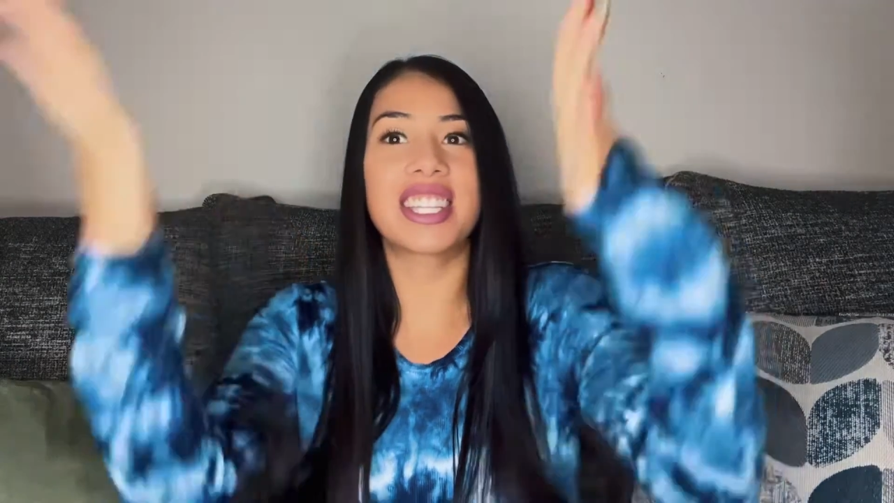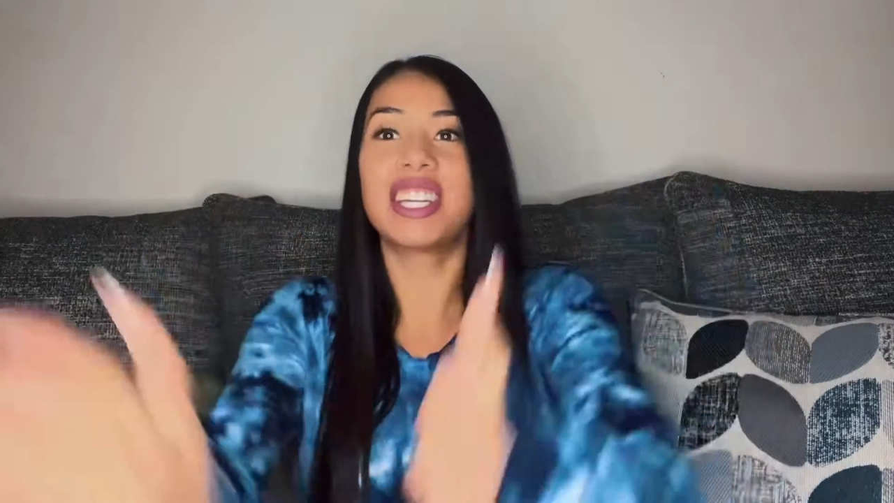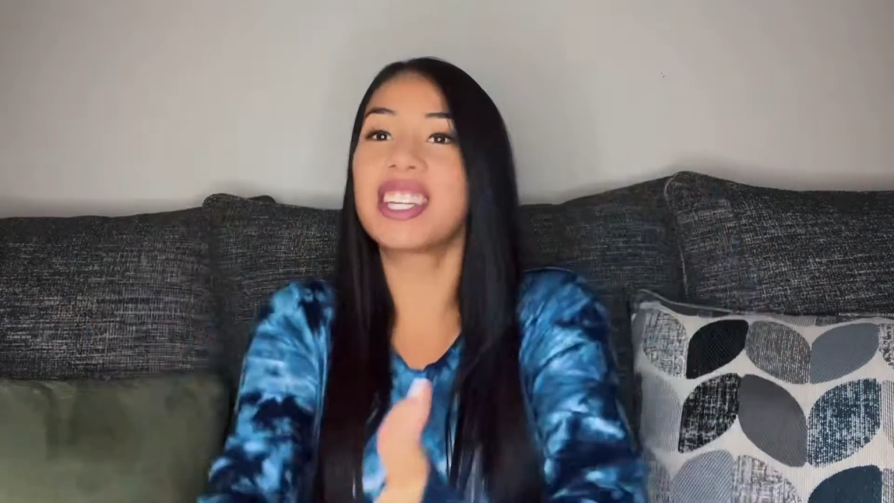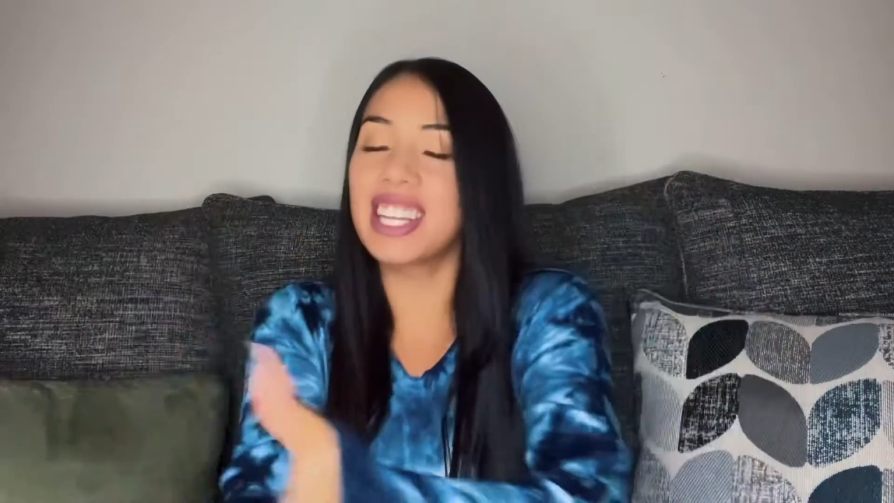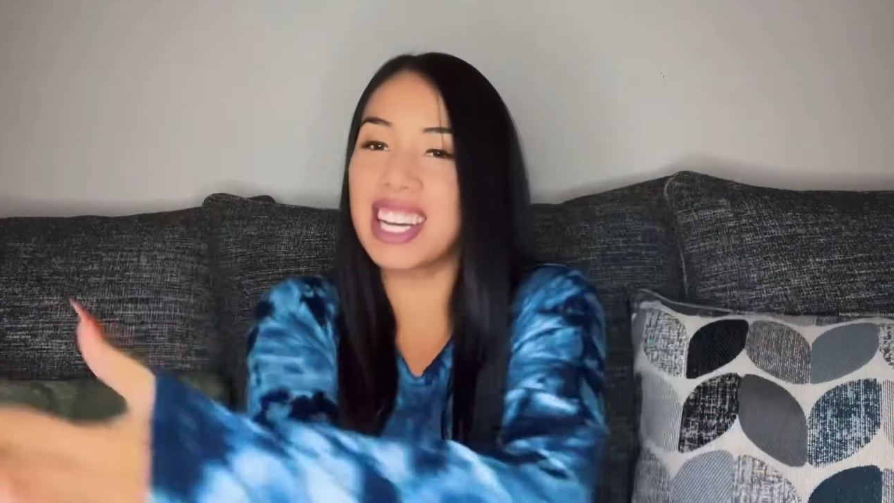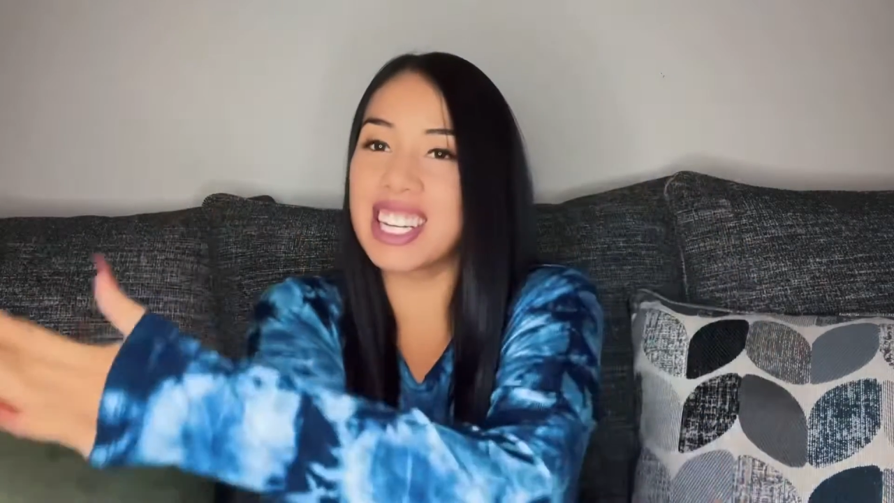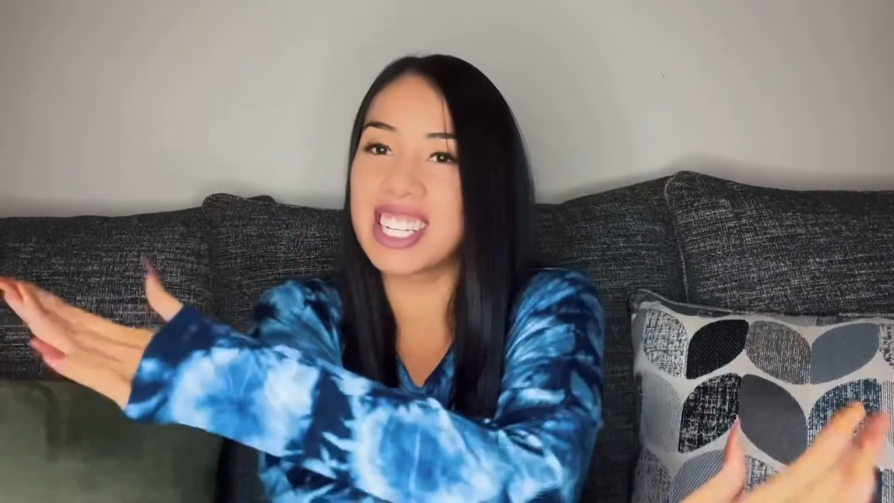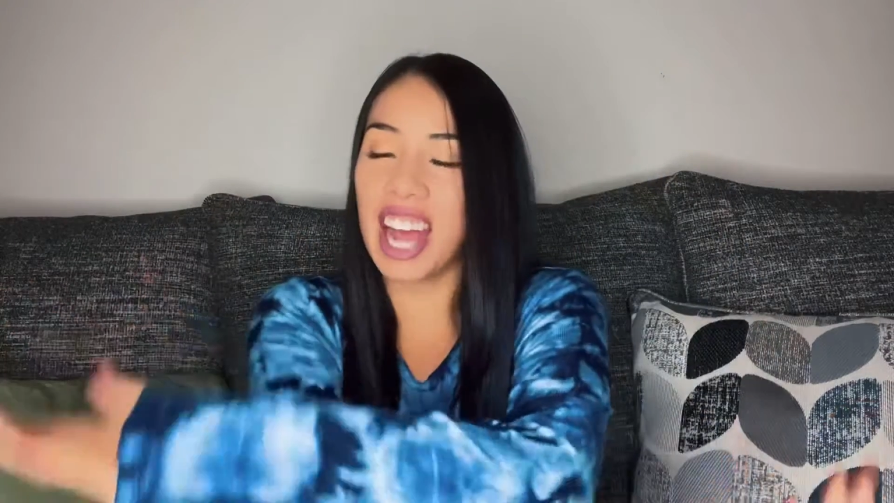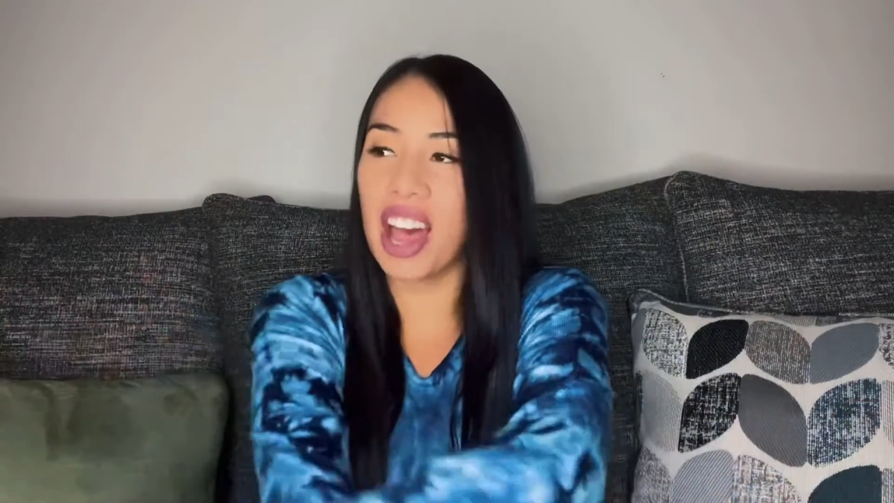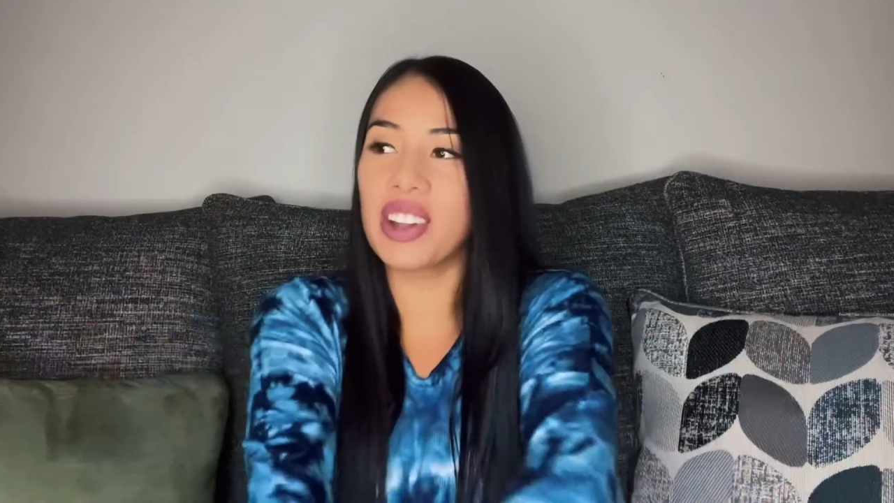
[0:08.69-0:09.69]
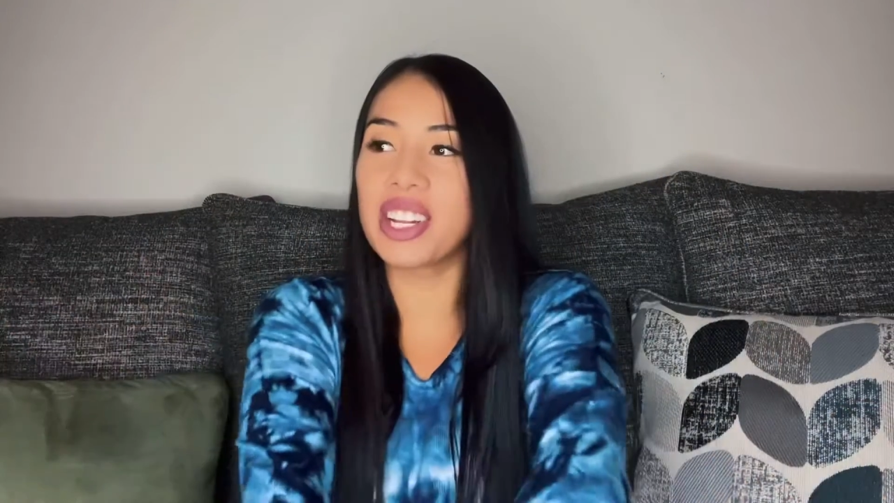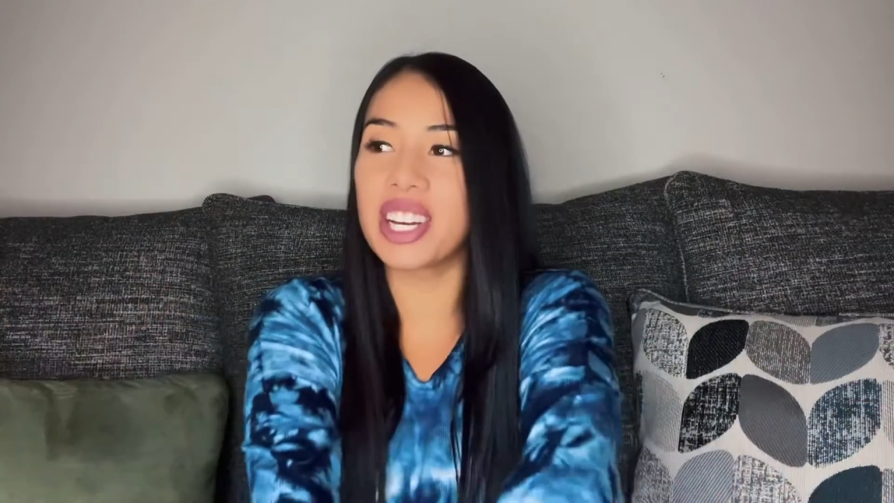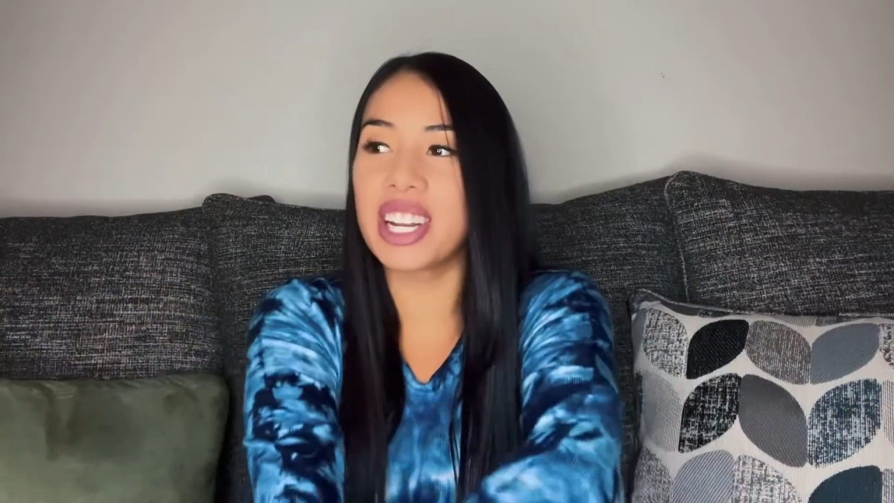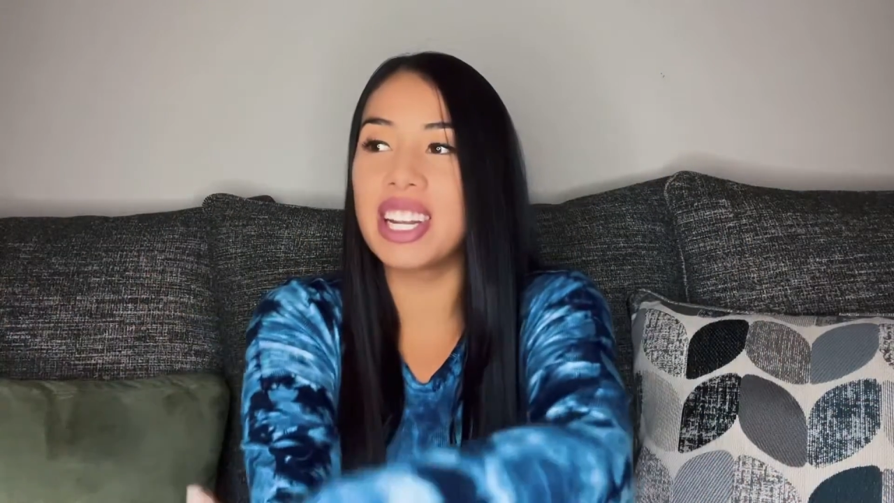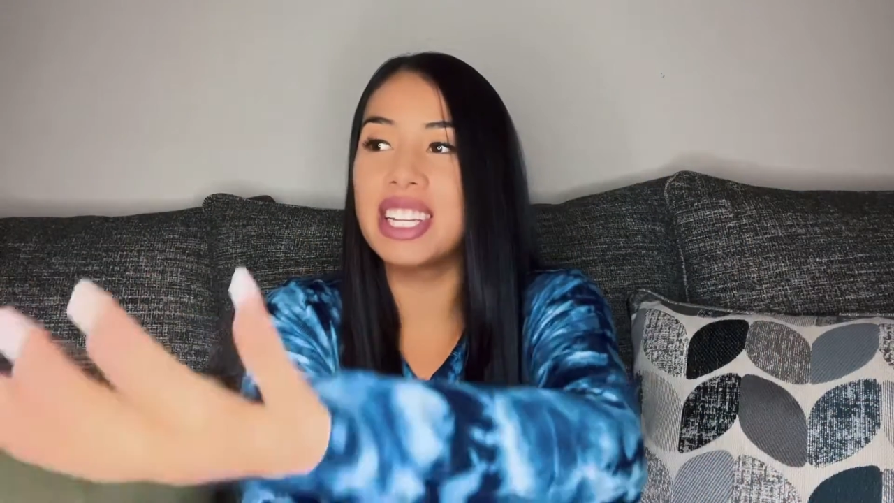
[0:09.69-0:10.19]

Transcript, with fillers: literally a childhood,